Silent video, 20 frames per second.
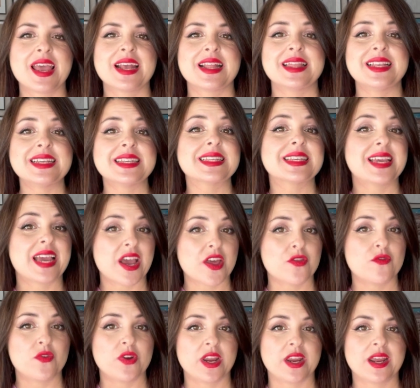This
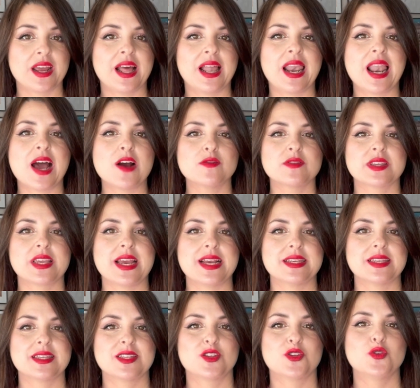gathering allows
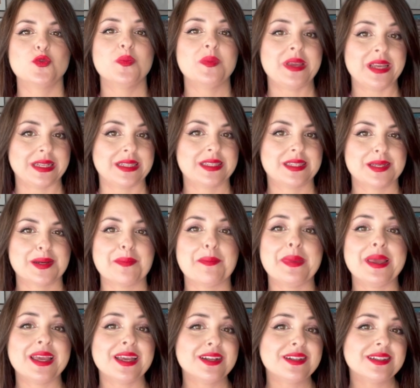guests to meet,
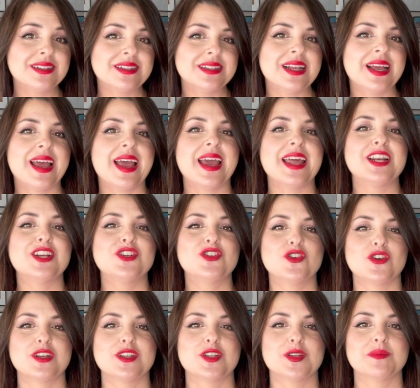mingle and
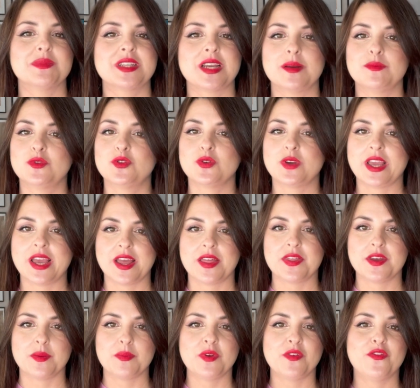enjoy some time
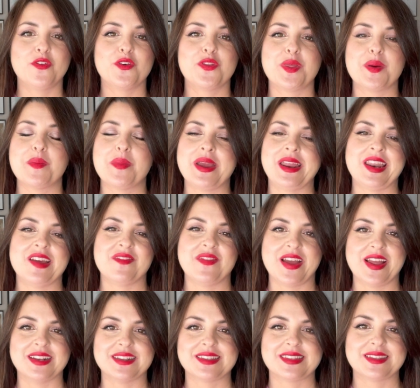together before the main
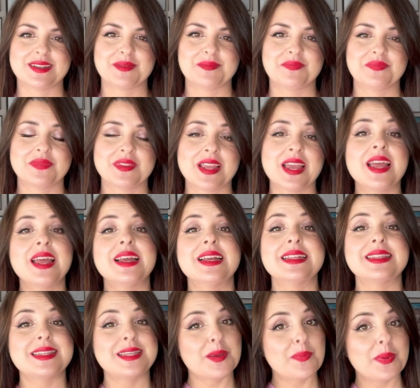event.
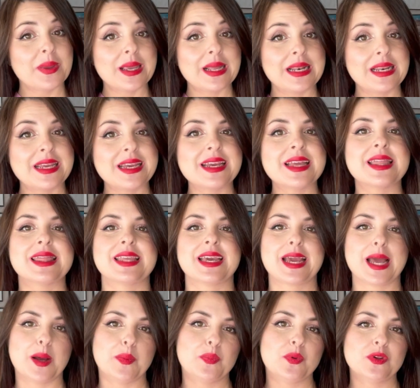Typically, the
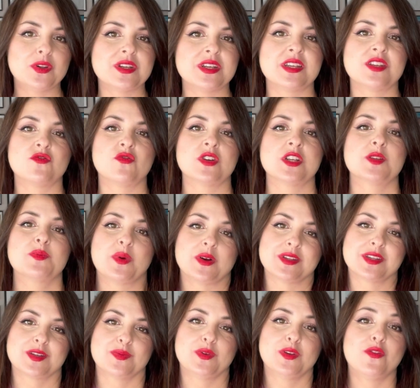couple is
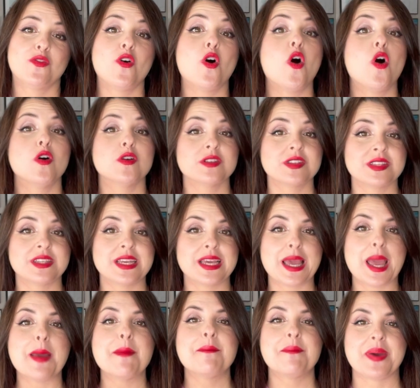responsible for hosting
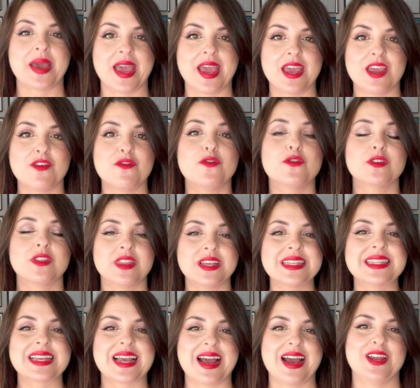and pay for
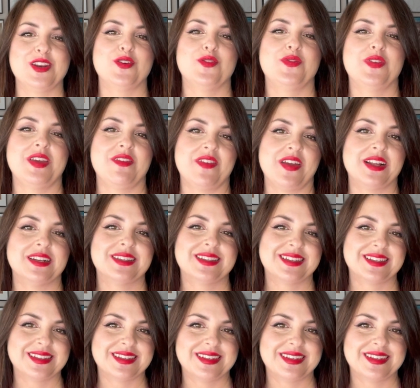this kind of event.